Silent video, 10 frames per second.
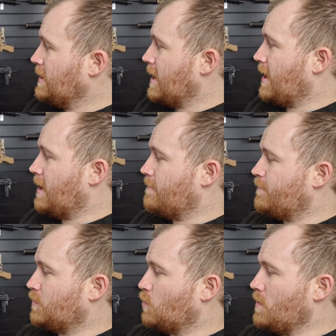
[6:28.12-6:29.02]

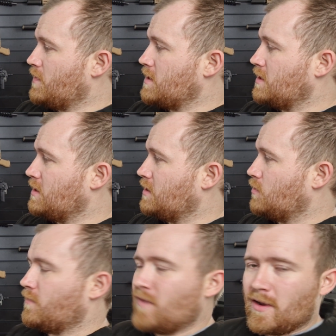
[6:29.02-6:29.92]
One thing,
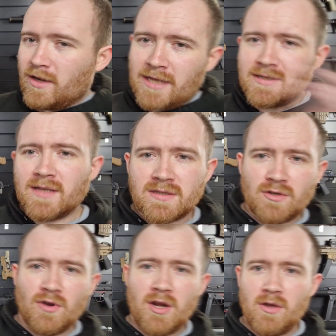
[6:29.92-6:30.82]
in fact, let's get to the
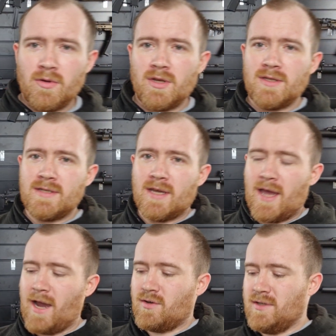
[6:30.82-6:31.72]
chrono and
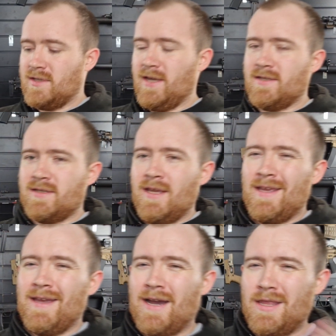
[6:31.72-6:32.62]
accuracy test,
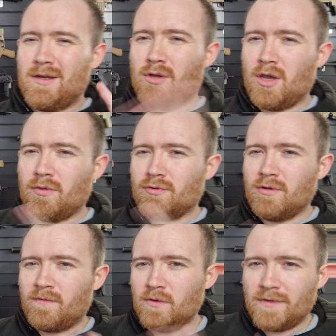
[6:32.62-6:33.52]
and then I'll go through
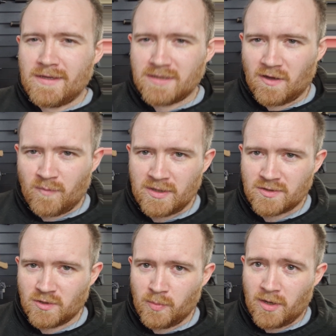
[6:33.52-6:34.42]
a few things that I've
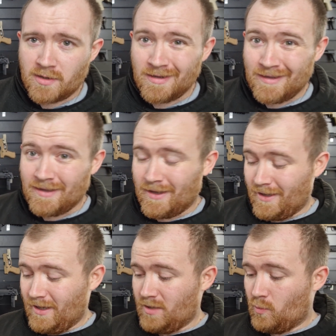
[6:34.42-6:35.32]
picked up on
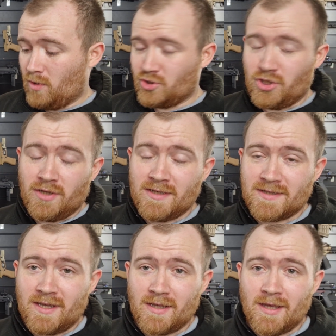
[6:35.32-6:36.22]
while shooting this
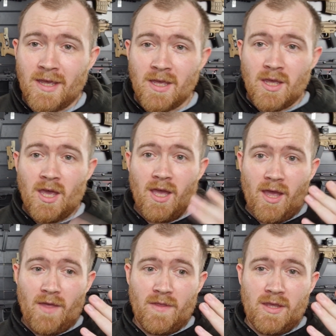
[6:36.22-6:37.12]
thing.
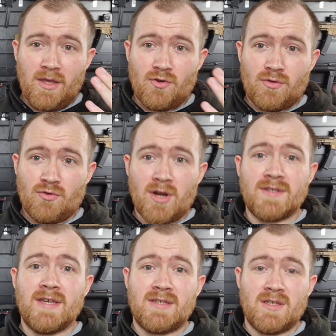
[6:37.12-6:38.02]
The chrono
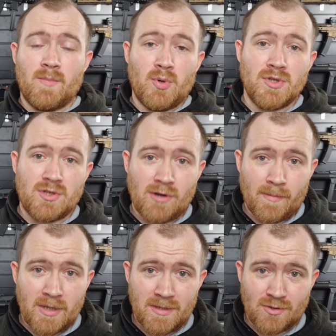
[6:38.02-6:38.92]
test is on 0.2 gram
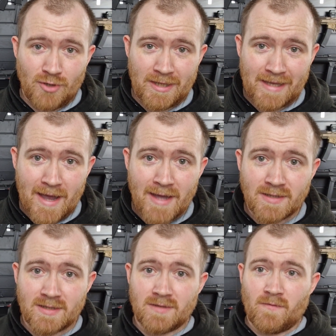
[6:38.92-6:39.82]
BB's green
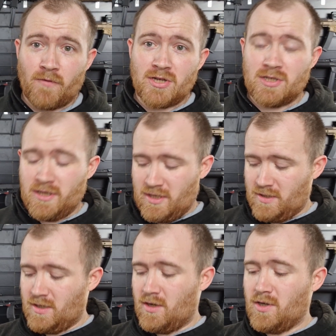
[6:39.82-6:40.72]
gas,
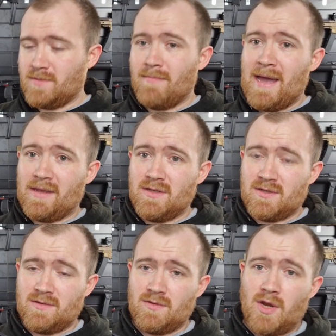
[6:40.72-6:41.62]
freshly in a nice mag
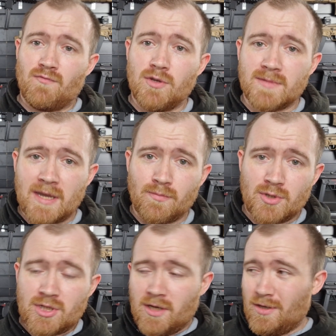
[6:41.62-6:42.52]
that's, you know, room
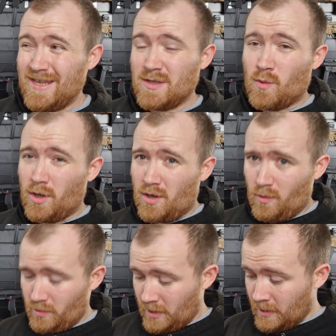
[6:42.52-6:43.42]
temperature. It is quite cold